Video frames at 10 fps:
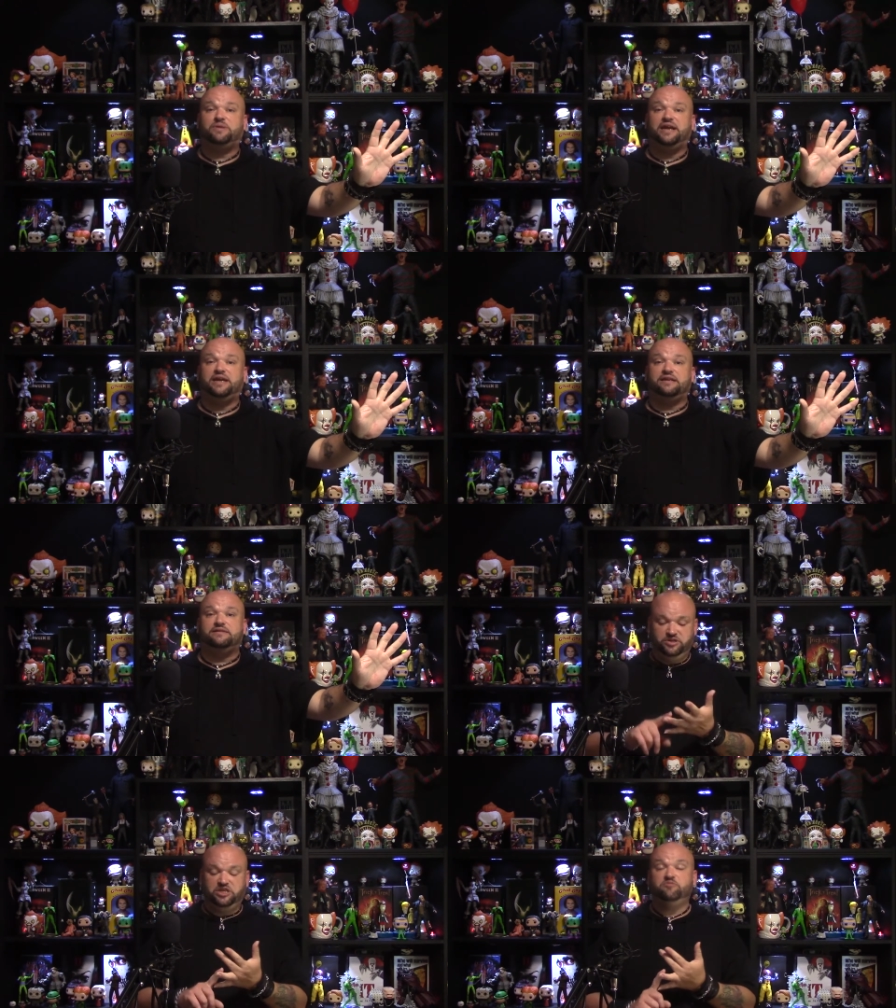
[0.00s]
plan.
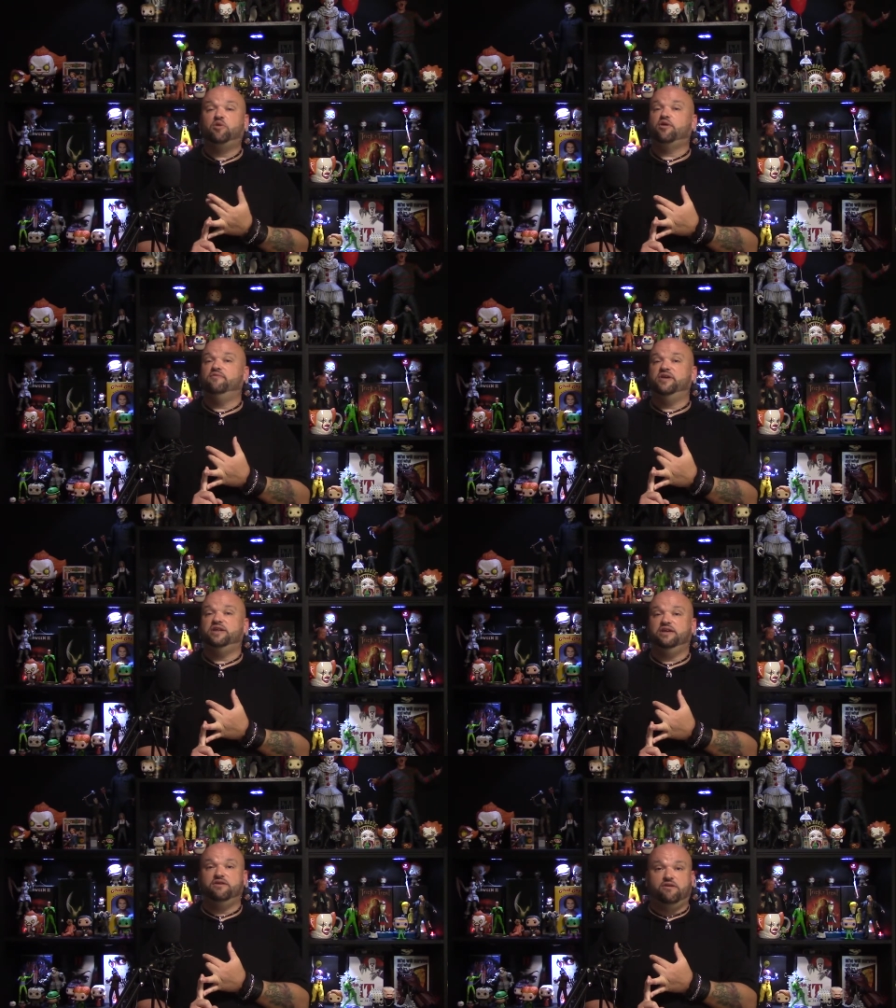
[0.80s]
We see more of
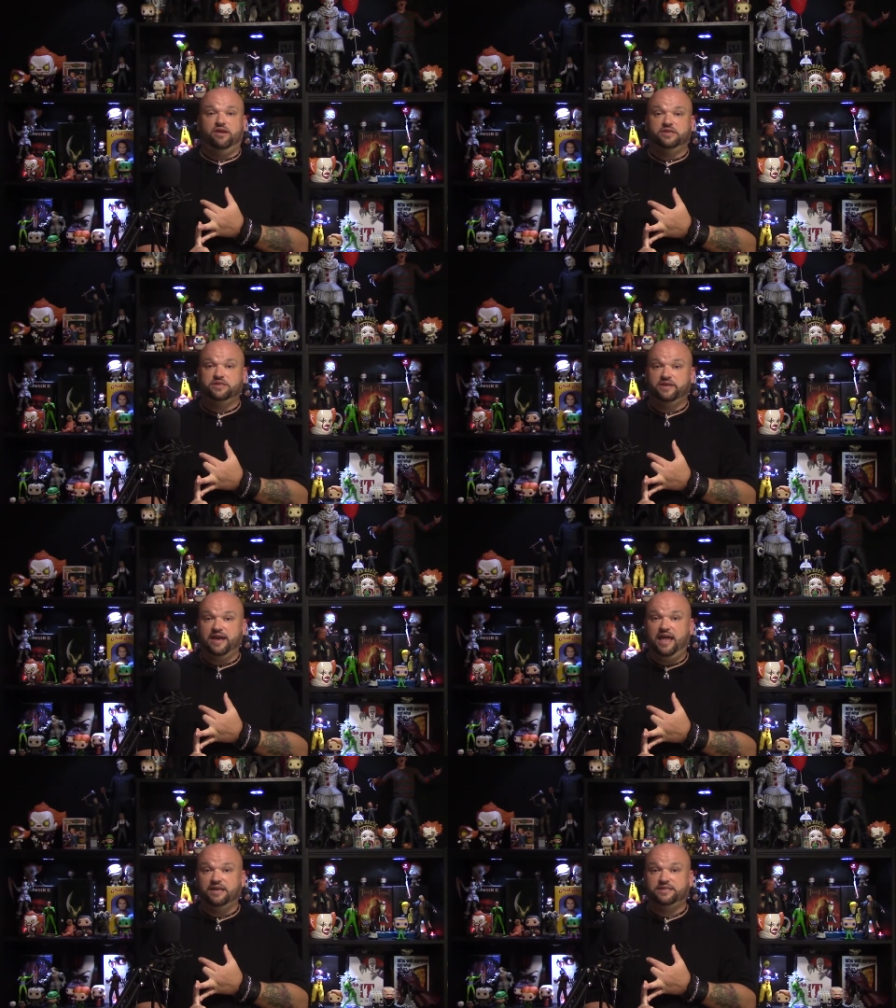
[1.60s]
it in Guardians of the
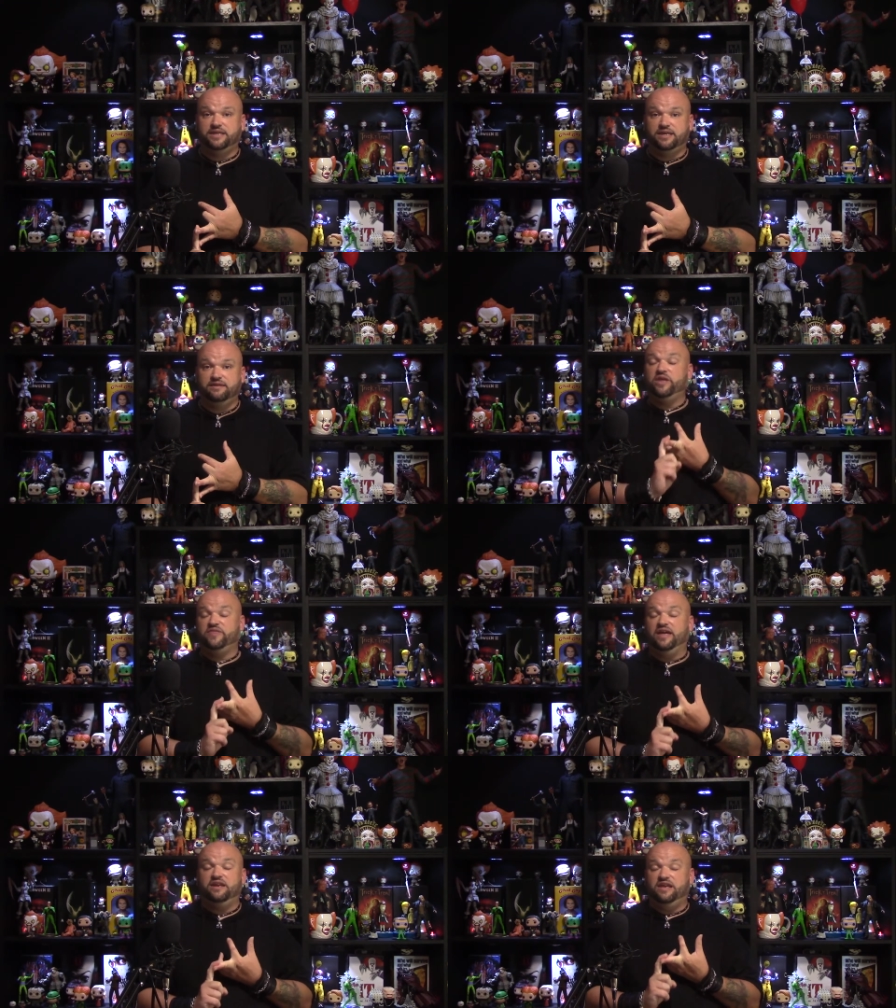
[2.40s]
Galaxy. We
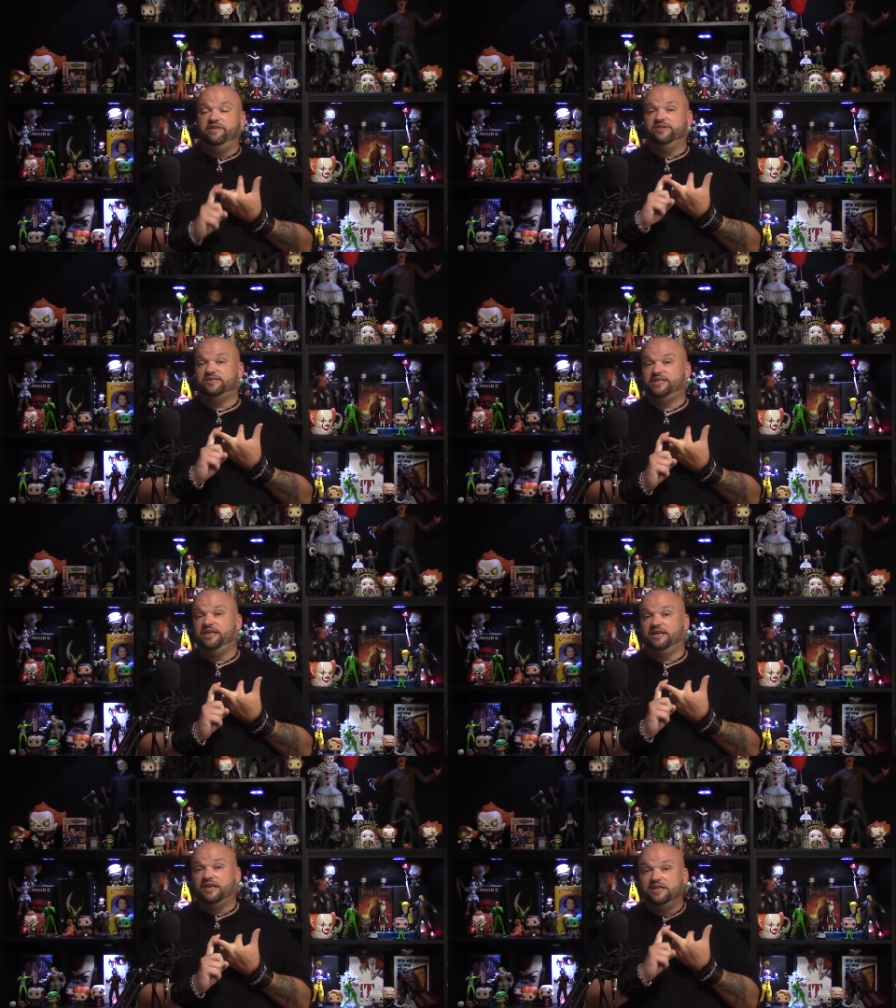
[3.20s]
then even
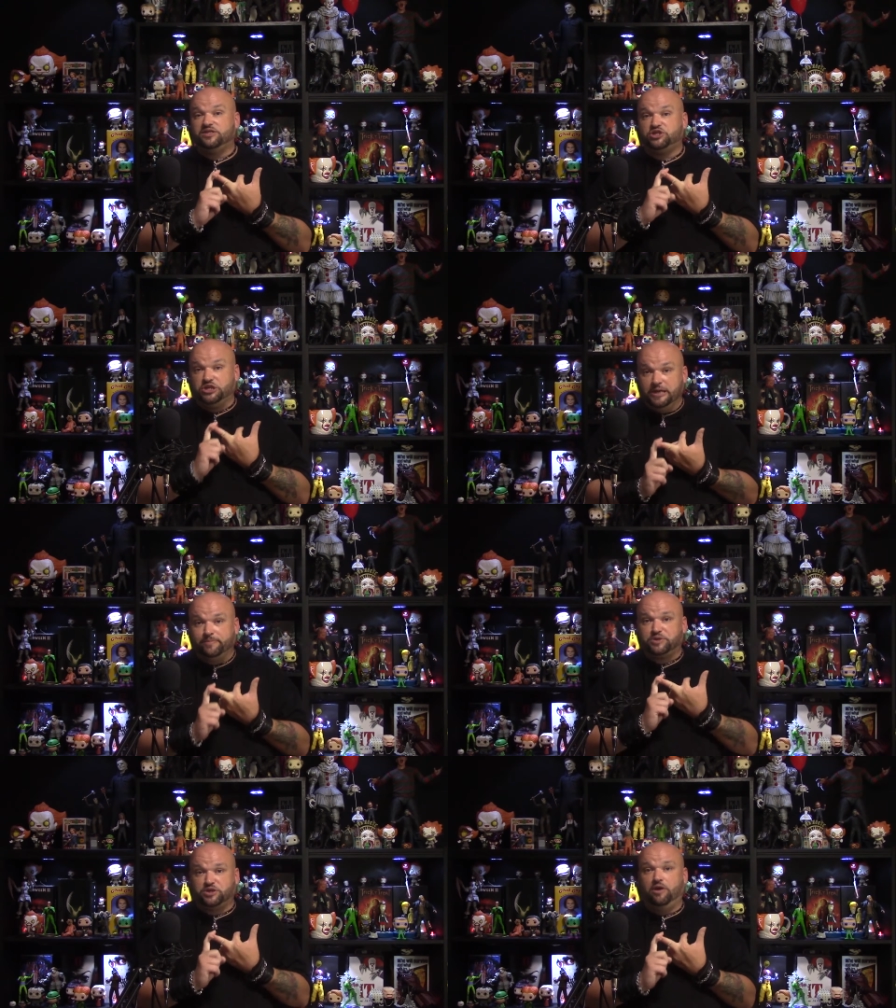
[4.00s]
see his
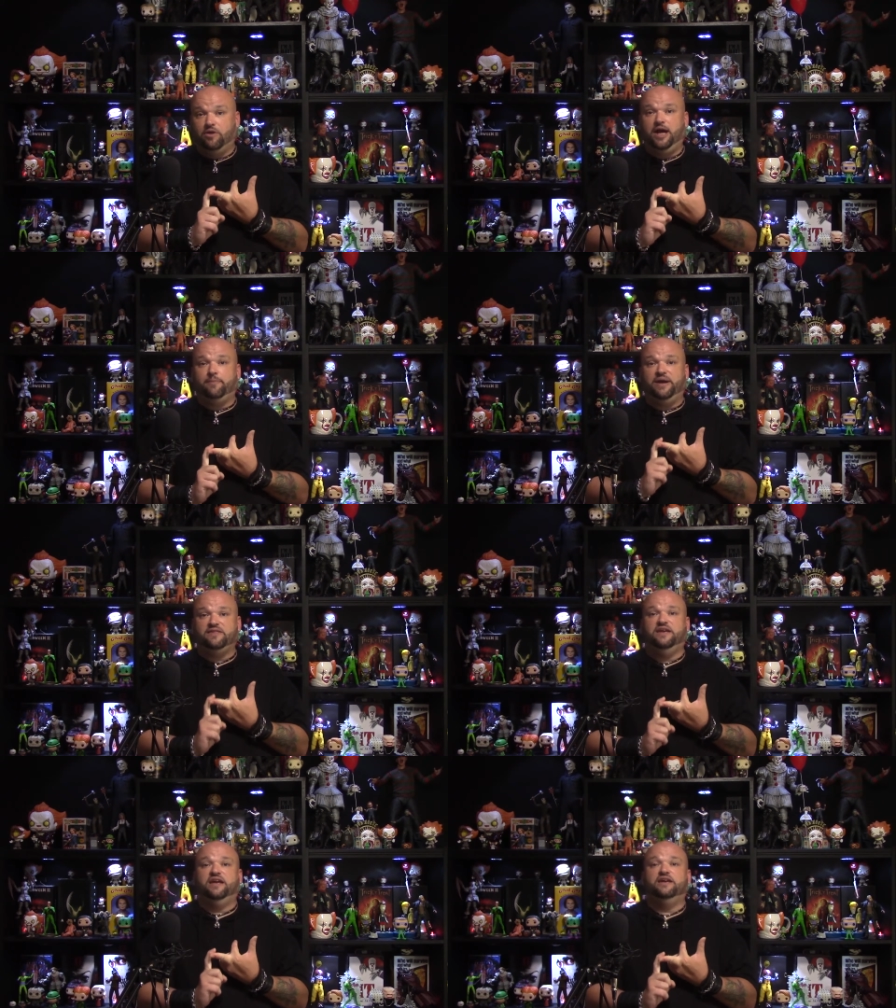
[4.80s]
ship show up
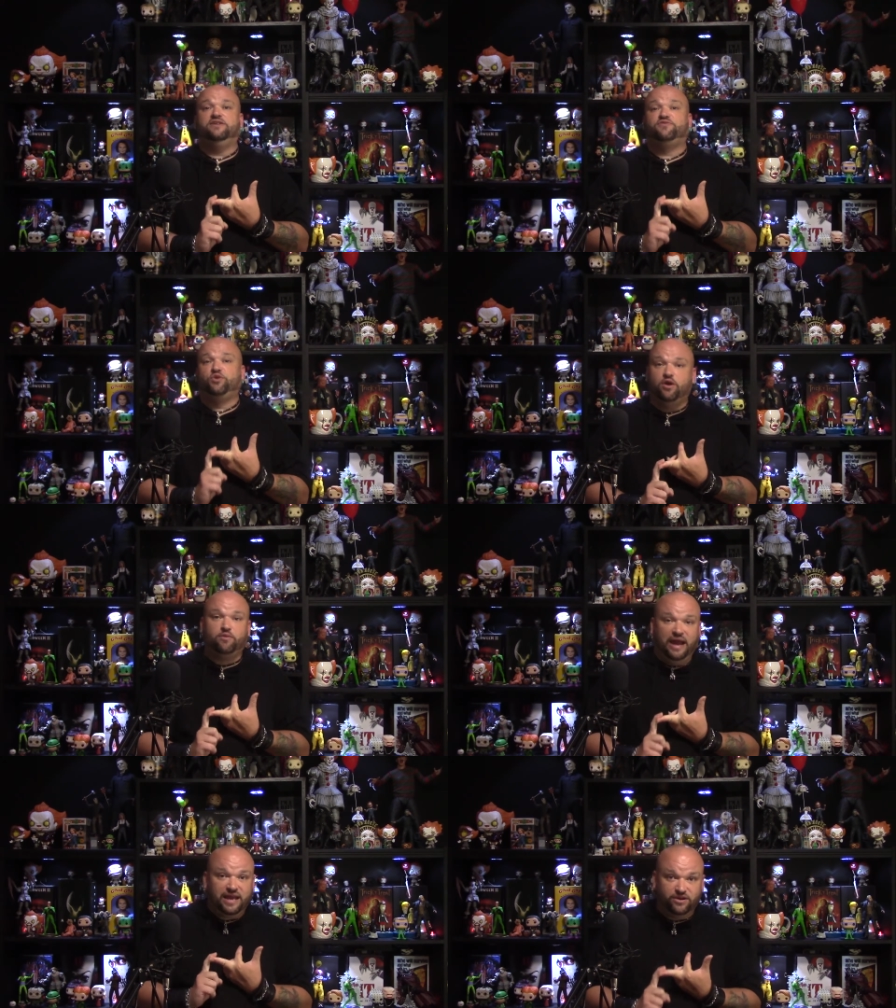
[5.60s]
at the end of
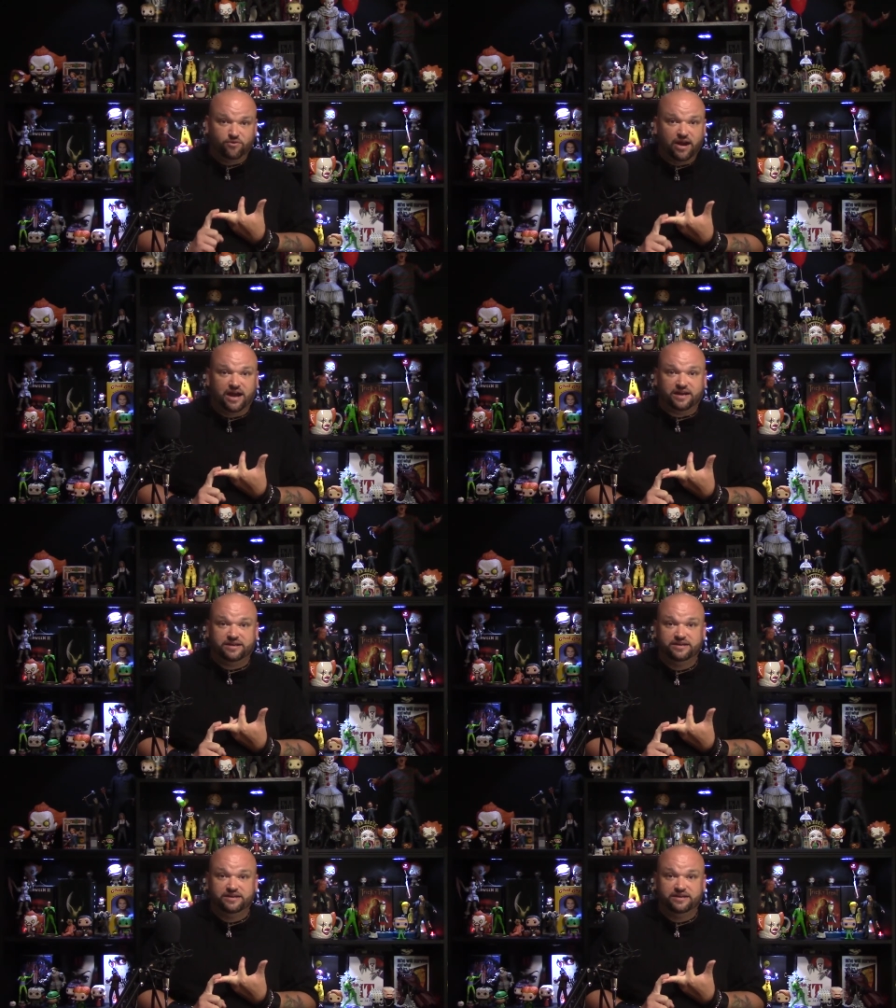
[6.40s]
Thor Ragnarok.